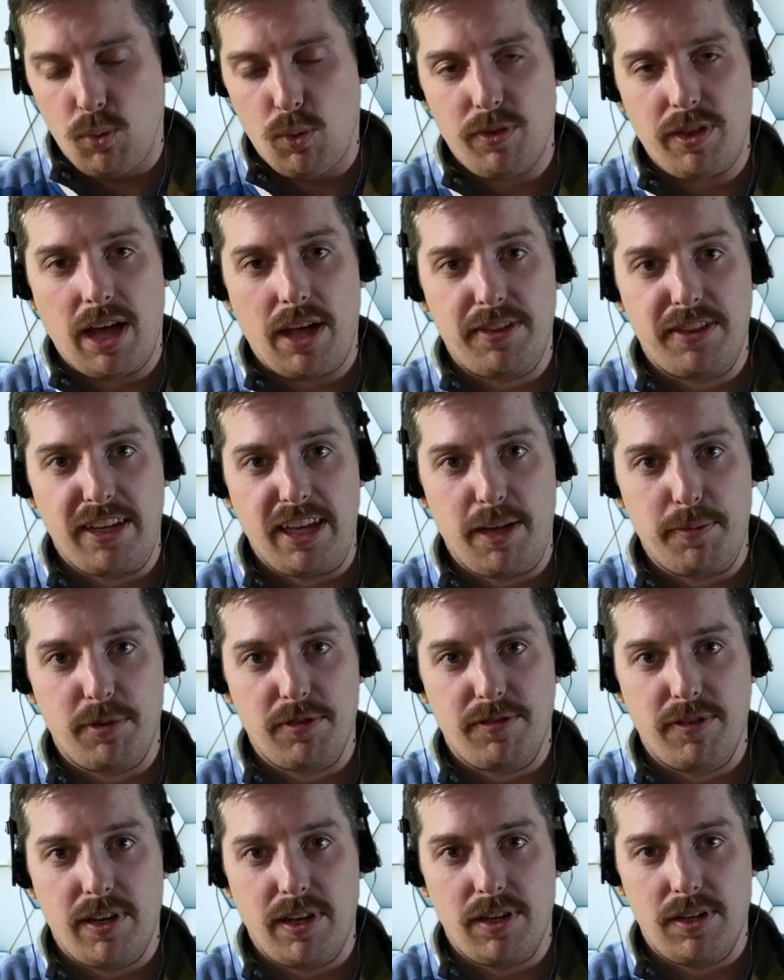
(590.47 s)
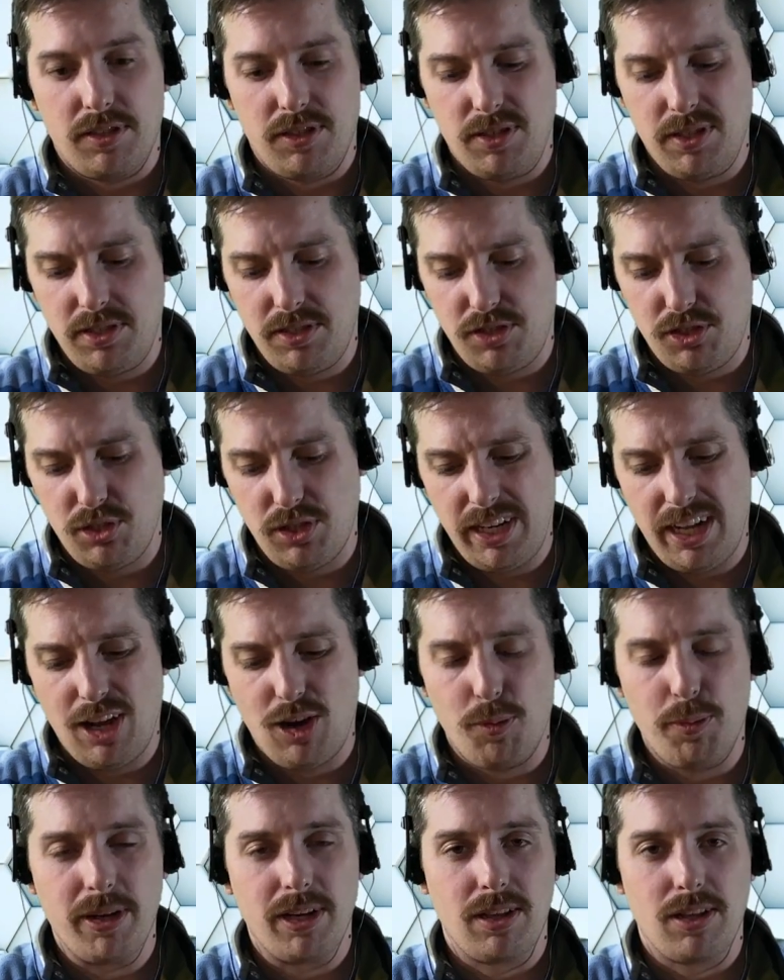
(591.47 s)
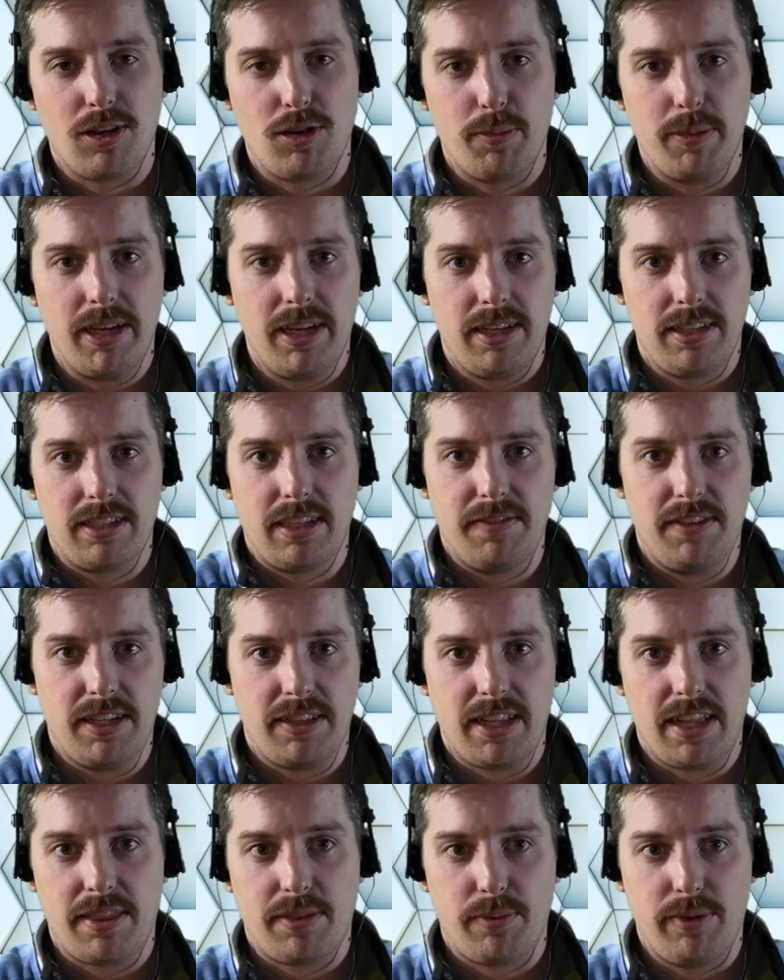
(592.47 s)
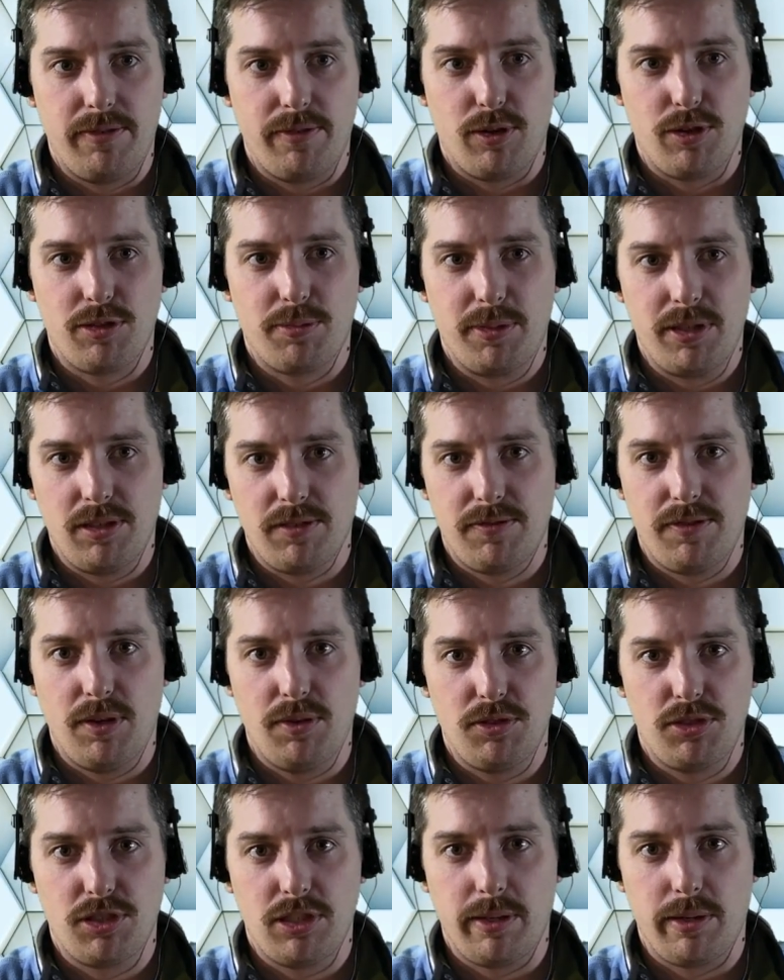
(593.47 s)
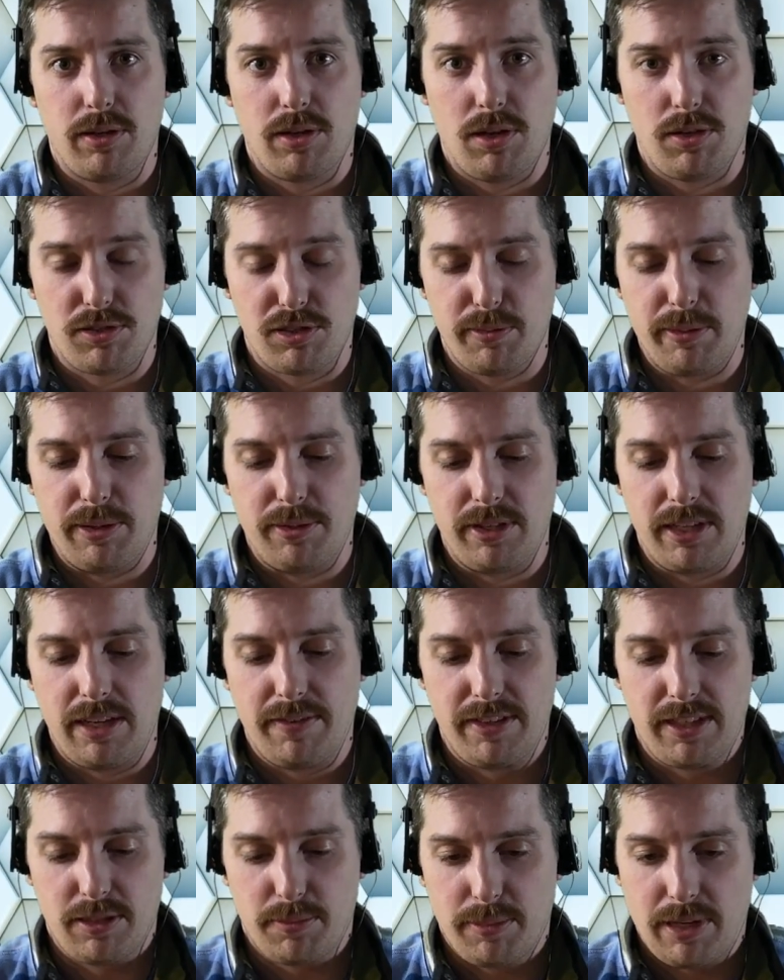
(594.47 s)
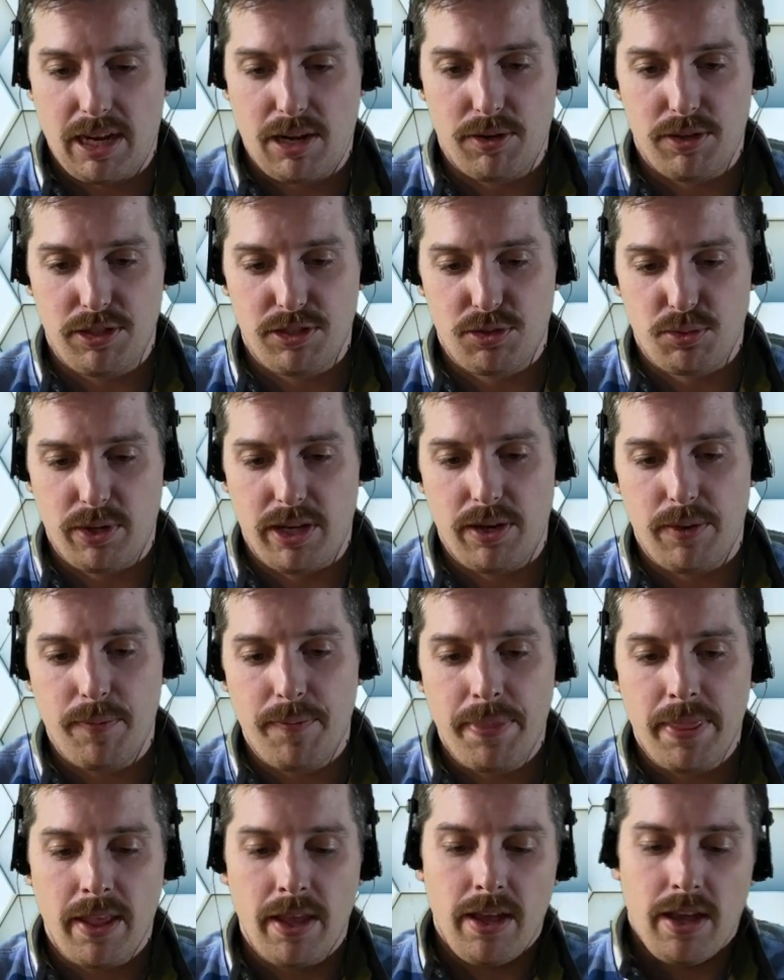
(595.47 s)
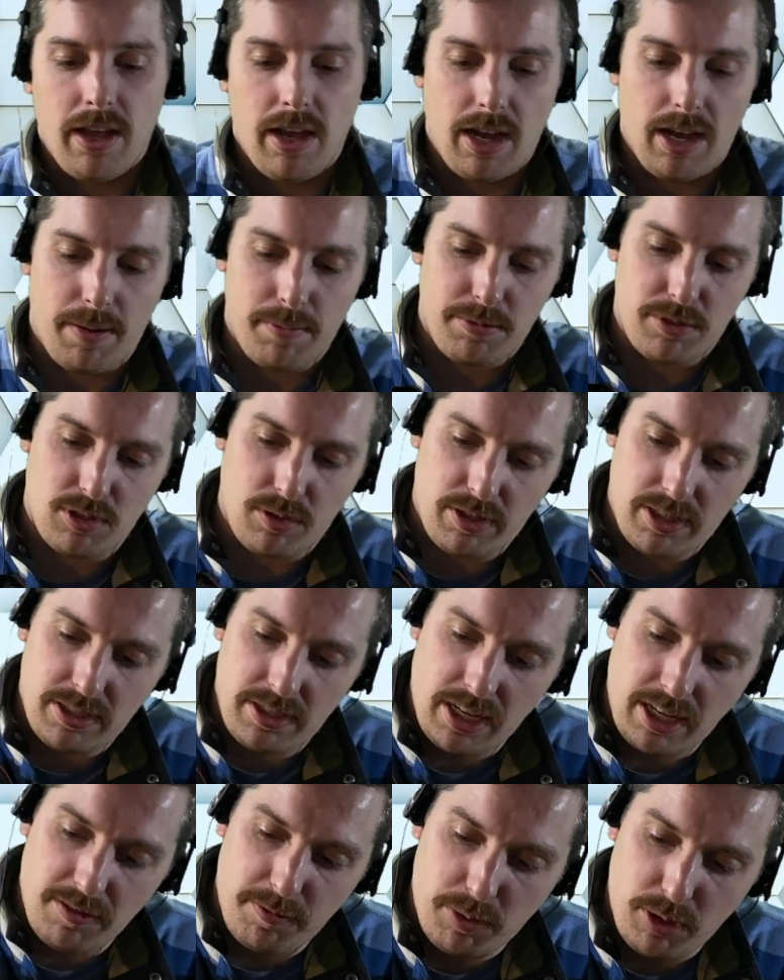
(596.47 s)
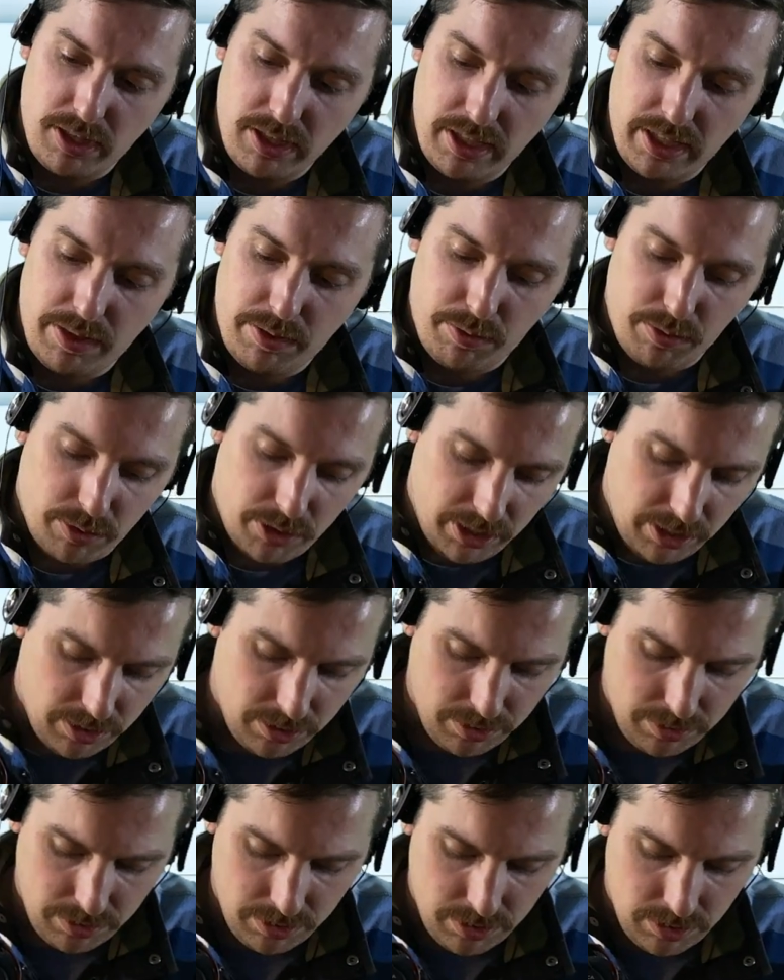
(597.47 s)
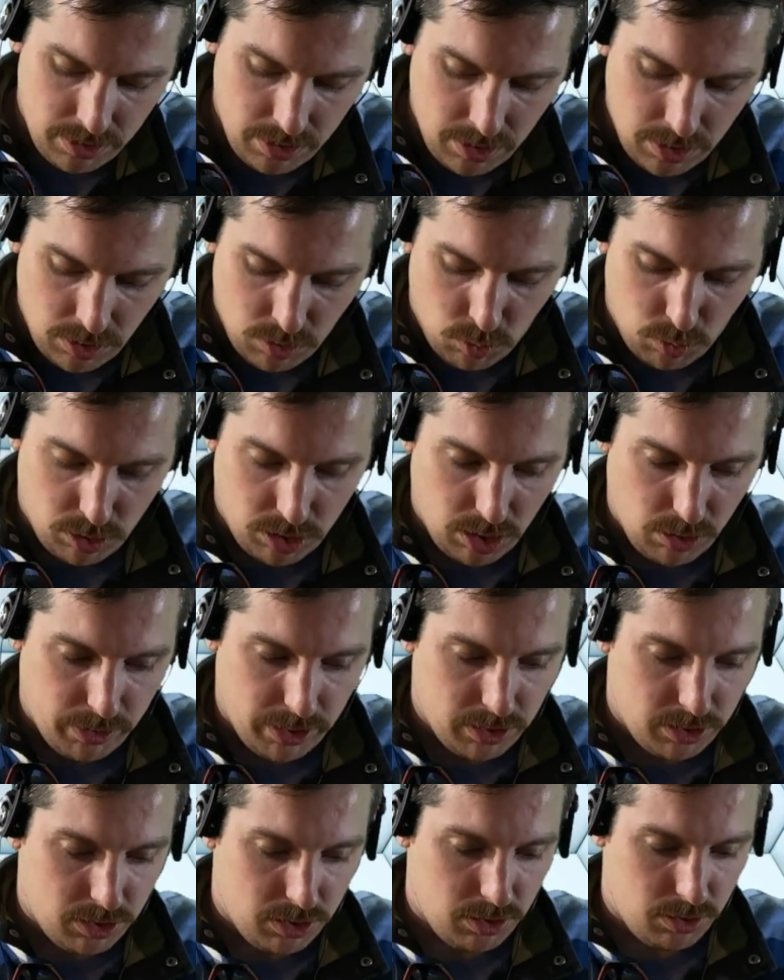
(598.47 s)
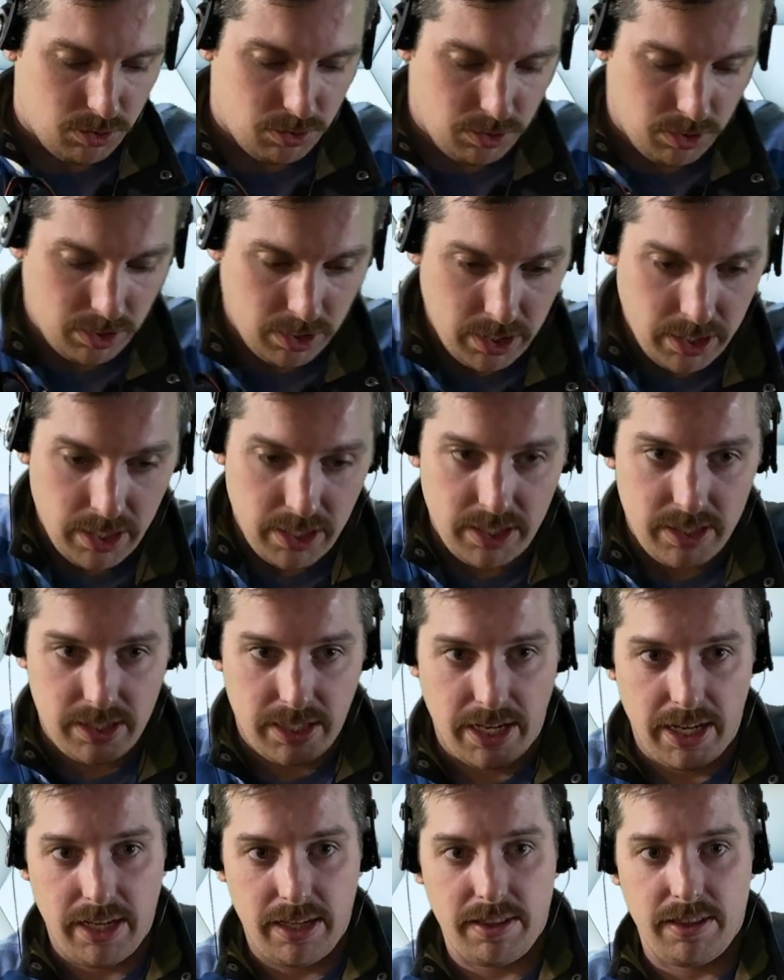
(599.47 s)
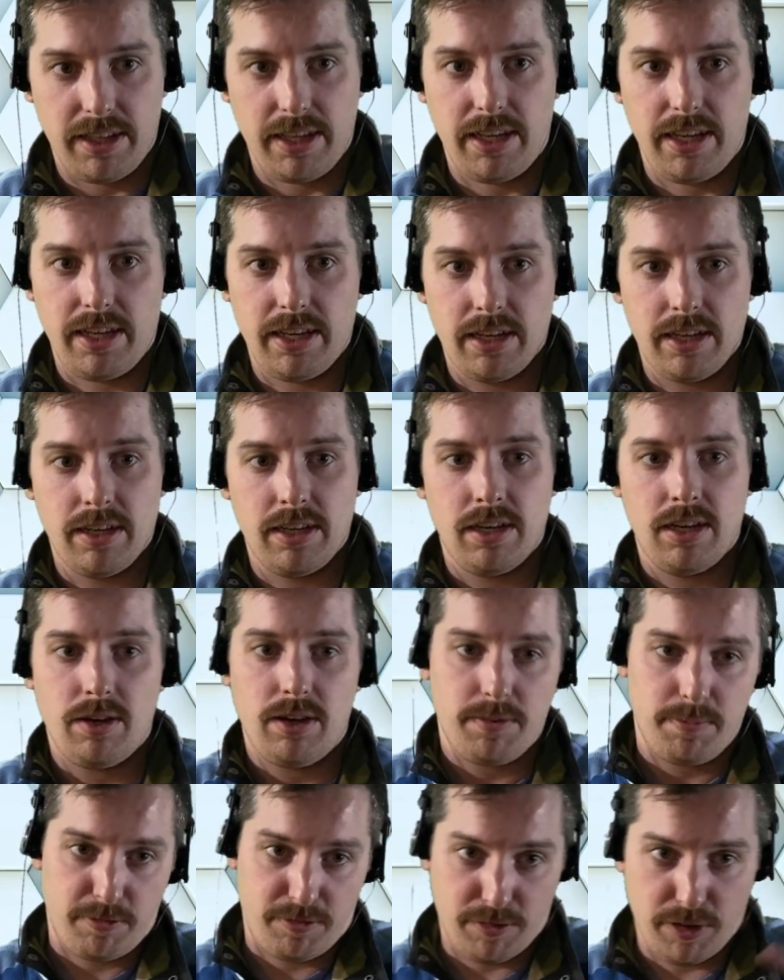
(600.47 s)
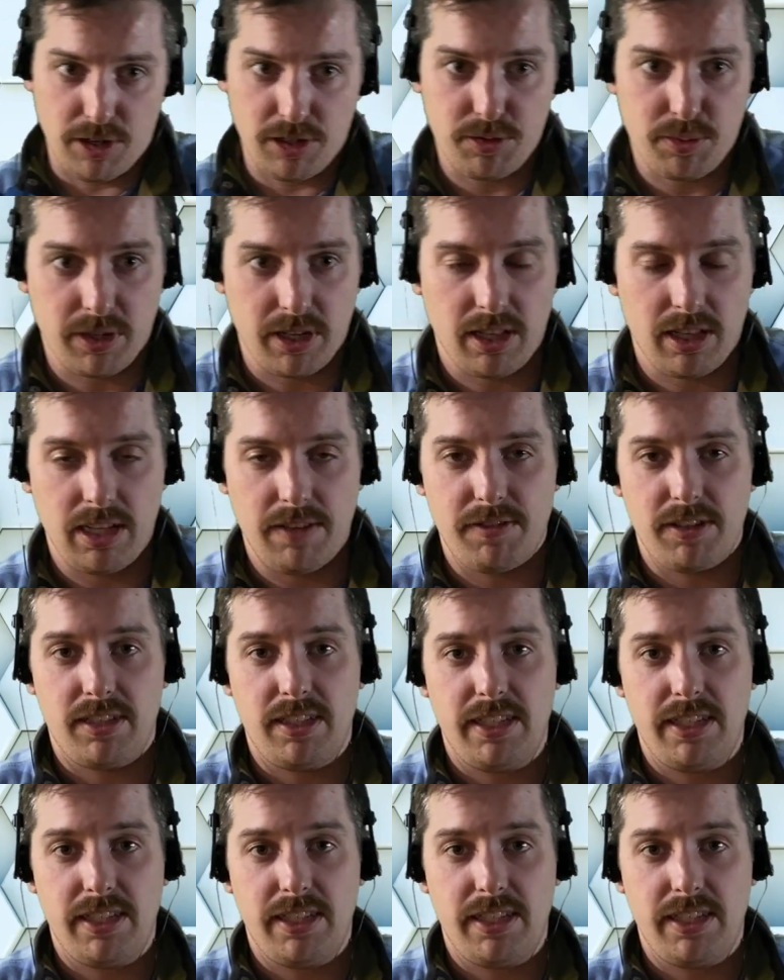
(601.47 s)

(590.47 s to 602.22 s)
without the amplifier. So this should help it a little bit. It's giving it that 3 volts, but your phone should also be able to give it some power as well. So instead of plugging in through here, we're going to take the, first we're going to leave the